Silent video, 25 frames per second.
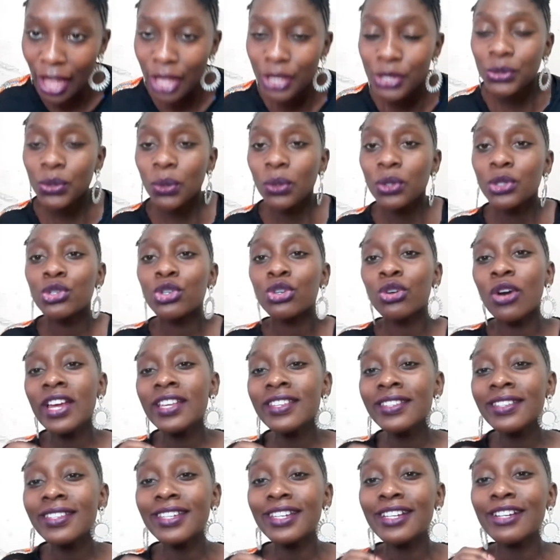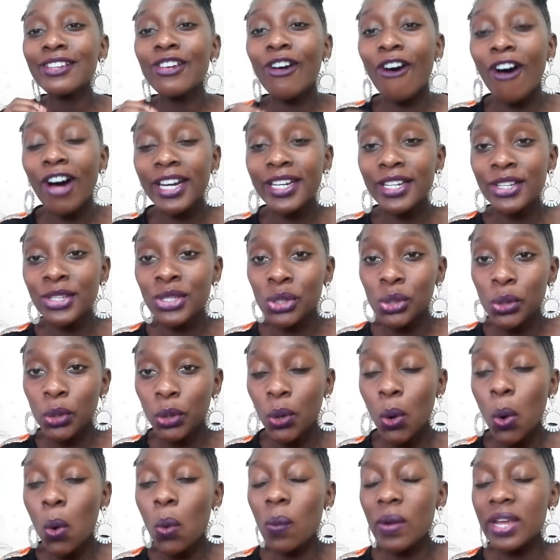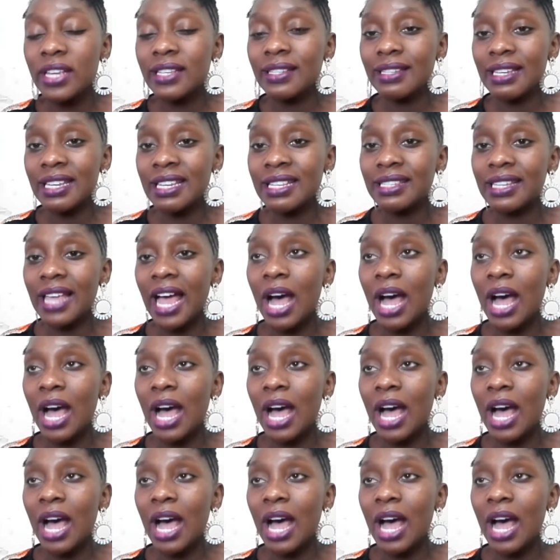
So trusting God is not always easy.